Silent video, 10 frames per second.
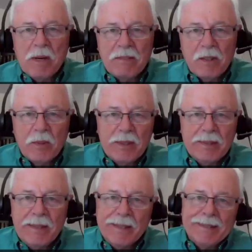
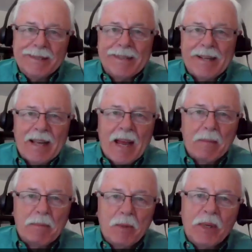everyone.
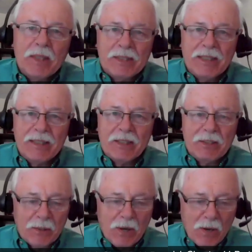Happy Wednesday to
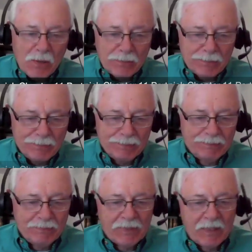you all.
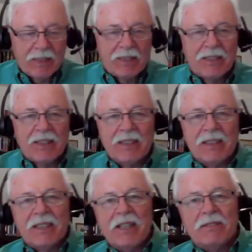It's the
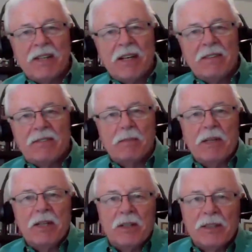Nativ night for
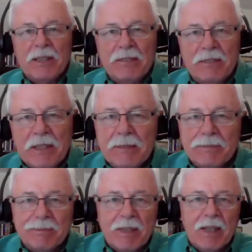me on T V.
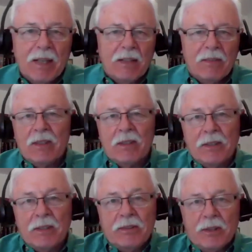Well,
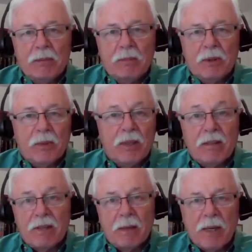on YouTube or
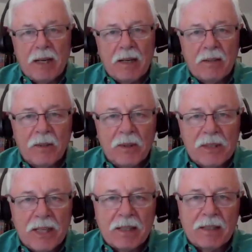wherever I'm at. I don't know
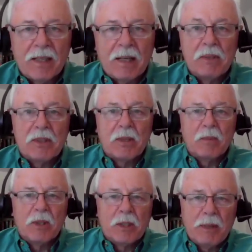exactly. I'm in
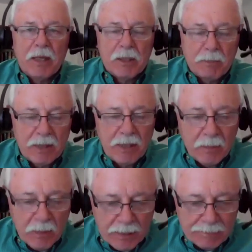somewhere in space. But
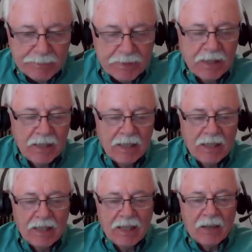anyway,
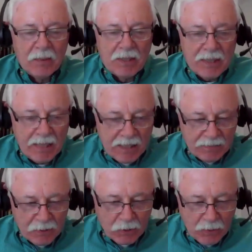I want to thank you
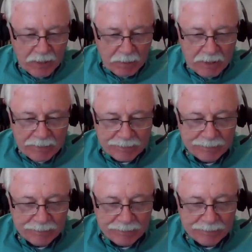for joining me.